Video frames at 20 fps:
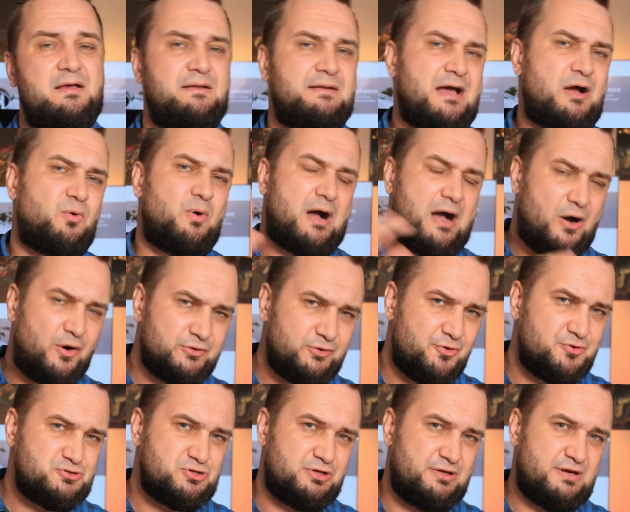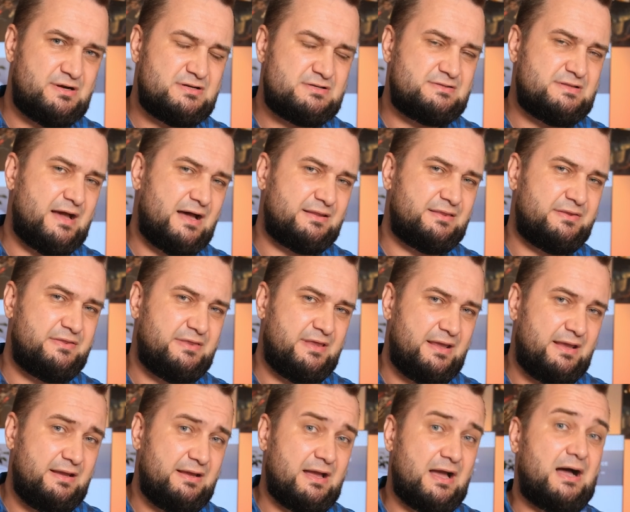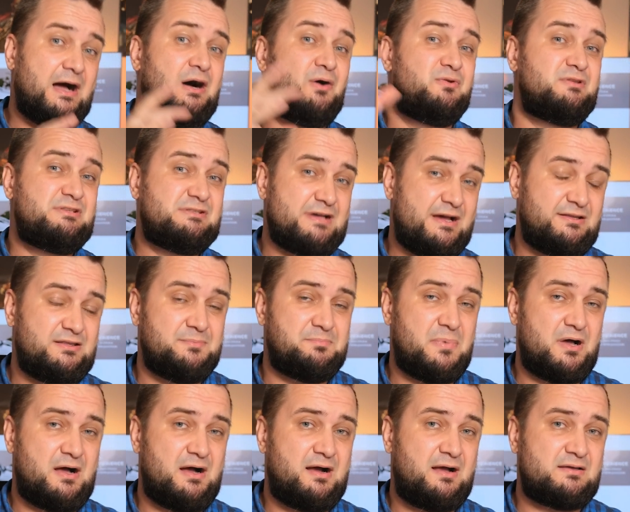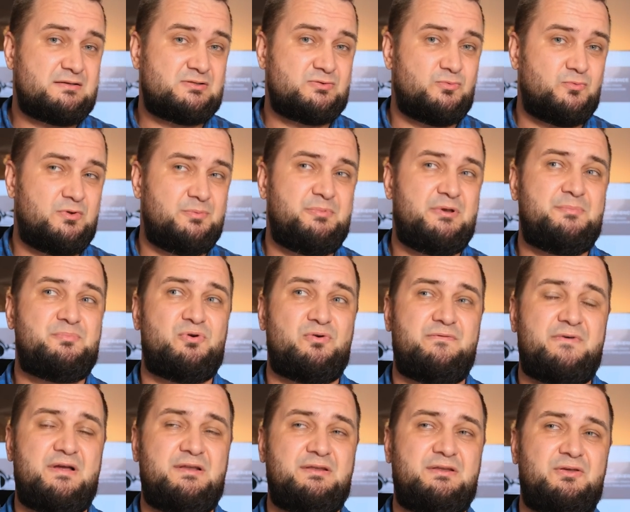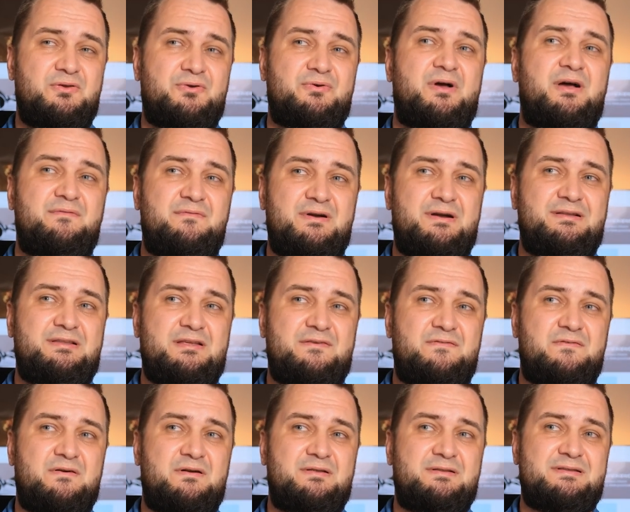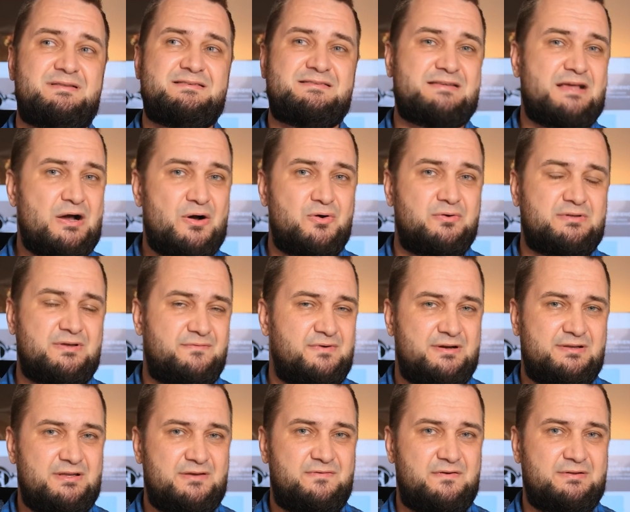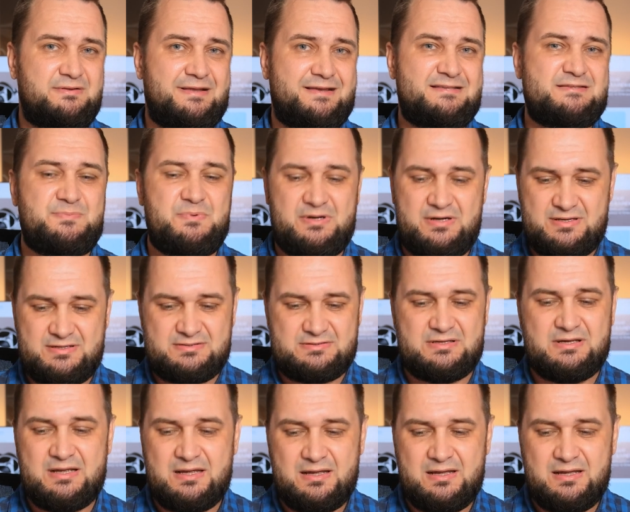Now, audio engineers that think outside the box will be providing you a very different sound, a very different experience,